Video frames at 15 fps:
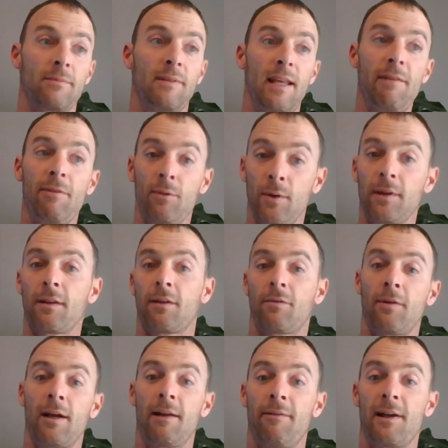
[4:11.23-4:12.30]
even with the
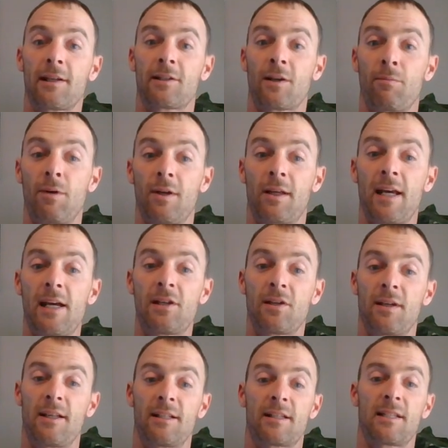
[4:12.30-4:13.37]
threat of
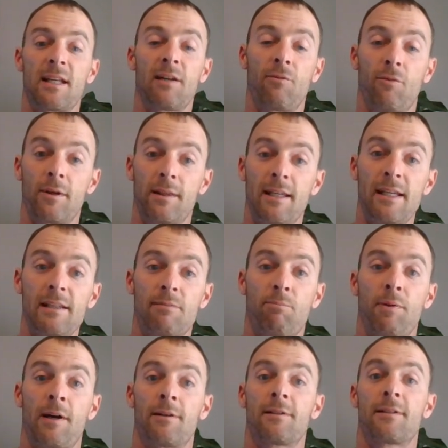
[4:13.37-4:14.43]
excommunication, instead of what these
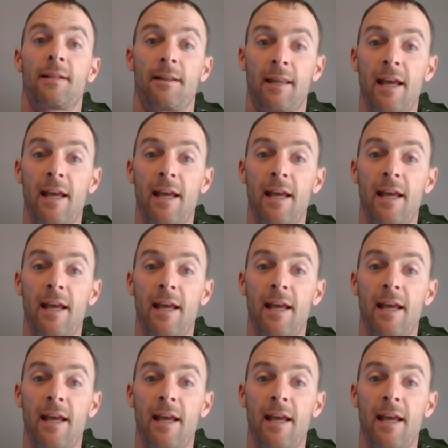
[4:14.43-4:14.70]
parents did,